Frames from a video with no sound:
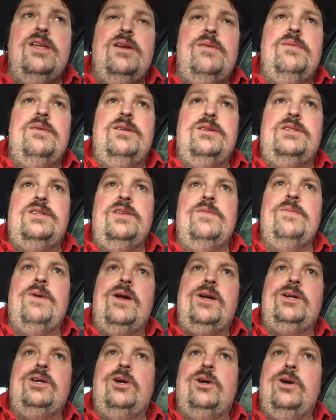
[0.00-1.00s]
then I'm gonna see
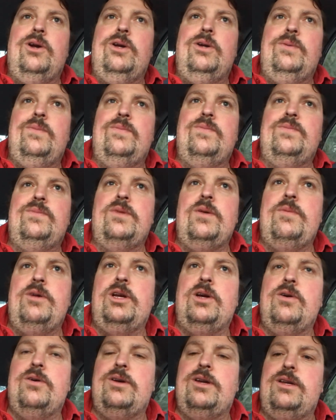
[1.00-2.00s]
my girl I'm
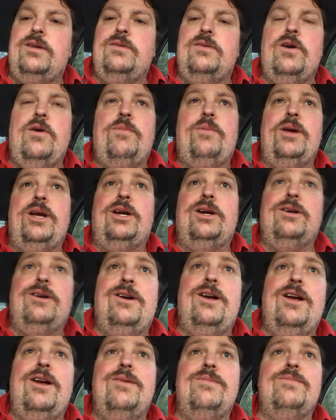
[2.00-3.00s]
gonna go go pick
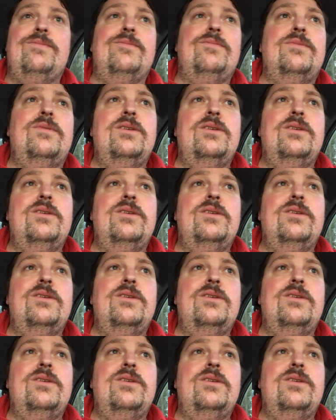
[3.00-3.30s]
her up